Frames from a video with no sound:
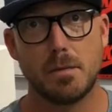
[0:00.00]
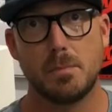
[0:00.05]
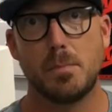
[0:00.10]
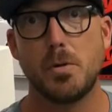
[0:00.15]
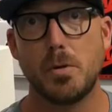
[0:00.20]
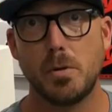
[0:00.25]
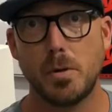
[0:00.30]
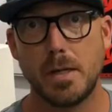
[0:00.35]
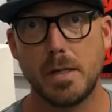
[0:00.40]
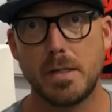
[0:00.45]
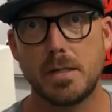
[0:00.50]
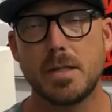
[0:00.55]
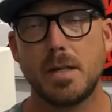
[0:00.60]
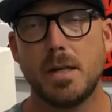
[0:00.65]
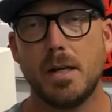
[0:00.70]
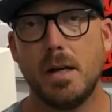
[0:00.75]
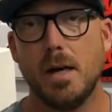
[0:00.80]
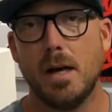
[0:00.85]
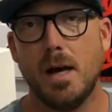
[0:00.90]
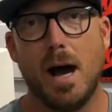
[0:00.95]
point.
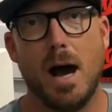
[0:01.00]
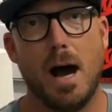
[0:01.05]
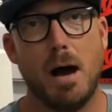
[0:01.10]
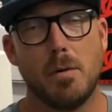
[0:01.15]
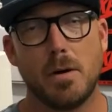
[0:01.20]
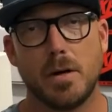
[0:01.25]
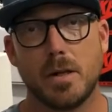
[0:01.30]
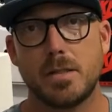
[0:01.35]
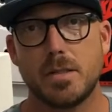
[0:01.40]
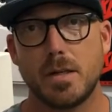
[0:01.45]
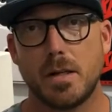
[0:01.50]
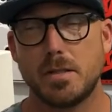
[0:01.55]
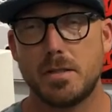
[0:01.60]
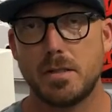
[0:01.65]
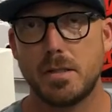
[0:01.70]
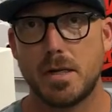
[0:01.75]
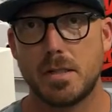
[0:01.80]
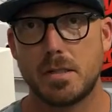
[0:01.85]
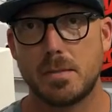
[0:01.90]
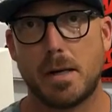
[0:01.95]
I want to talk to
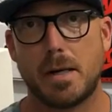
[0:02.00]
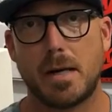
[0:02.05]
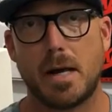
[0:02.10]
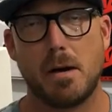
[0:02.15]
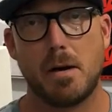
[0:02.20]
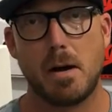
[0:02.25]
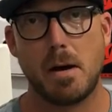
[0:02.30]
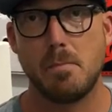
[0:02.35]
you guys about how I